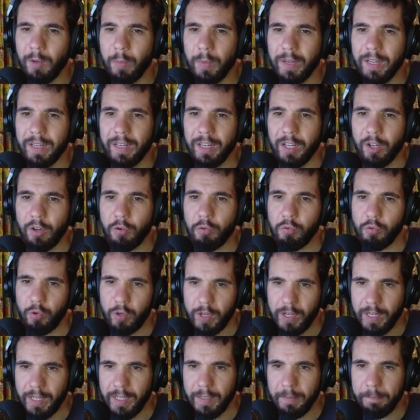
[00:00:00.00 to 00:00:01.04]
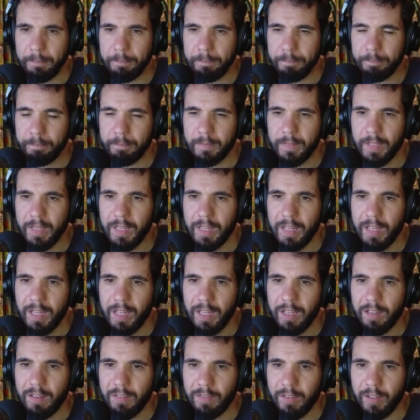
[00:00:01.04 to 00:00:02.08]
can agree
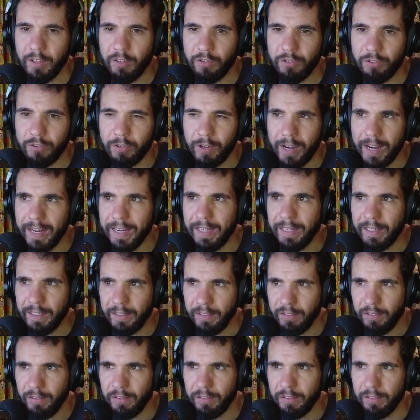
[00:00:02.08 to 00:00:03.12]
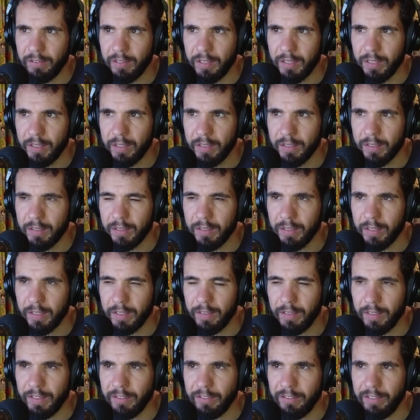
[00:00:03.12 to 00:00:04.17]
that tradies,
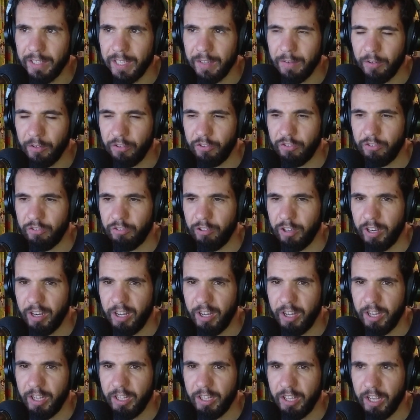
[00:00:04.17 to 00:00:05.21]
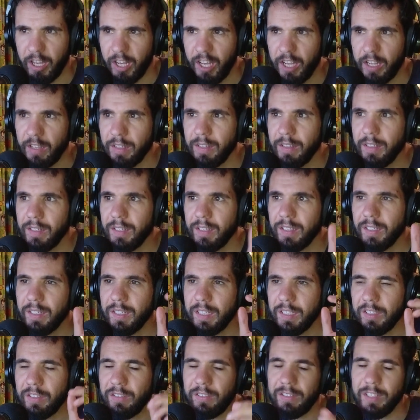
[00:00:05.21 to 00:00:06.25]
at least here in Australia,
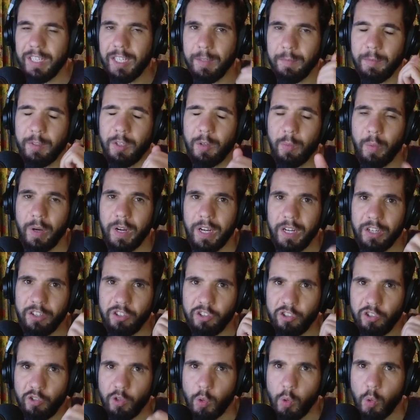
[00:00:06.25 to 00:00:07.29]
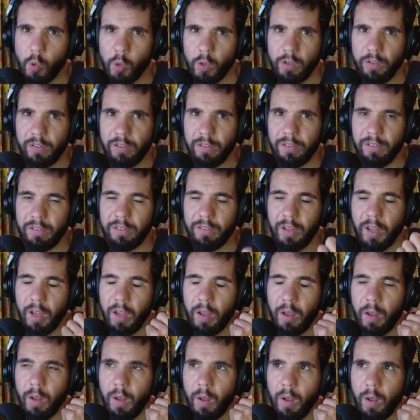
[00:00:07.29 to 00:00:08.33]
seem to wear shorts
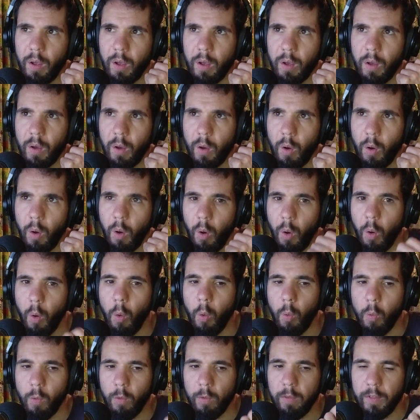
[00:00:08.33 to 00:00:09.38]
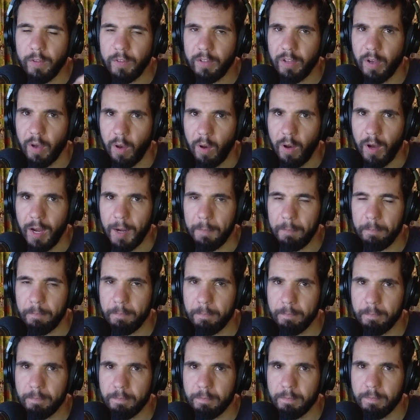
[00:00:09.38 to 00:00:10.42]
all the time.
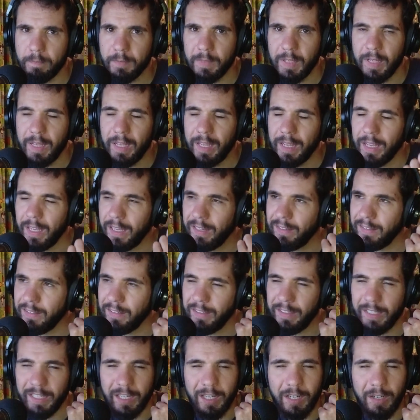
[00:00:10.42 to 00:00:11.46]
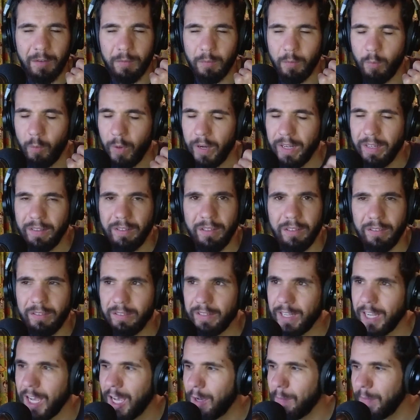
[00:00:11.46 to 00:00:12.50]
Winter's
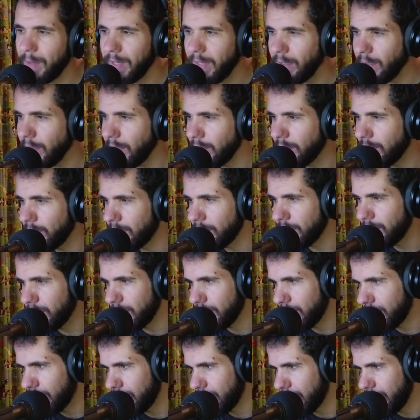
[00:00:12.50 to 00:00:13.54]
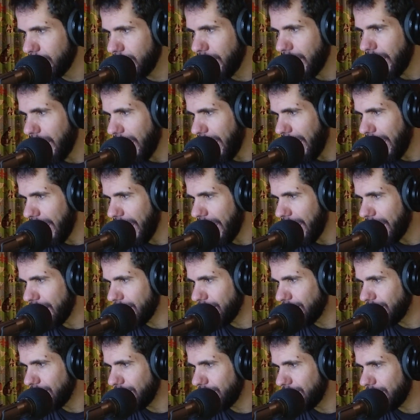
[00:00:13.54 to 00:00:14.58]
coming,
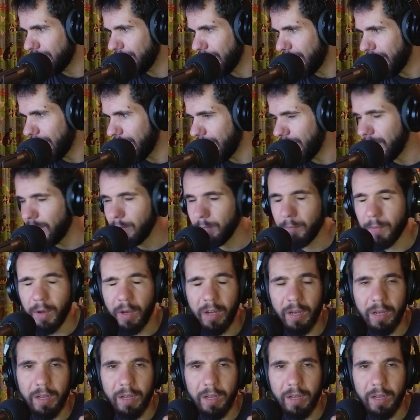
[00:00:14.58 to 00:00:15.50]
and I'm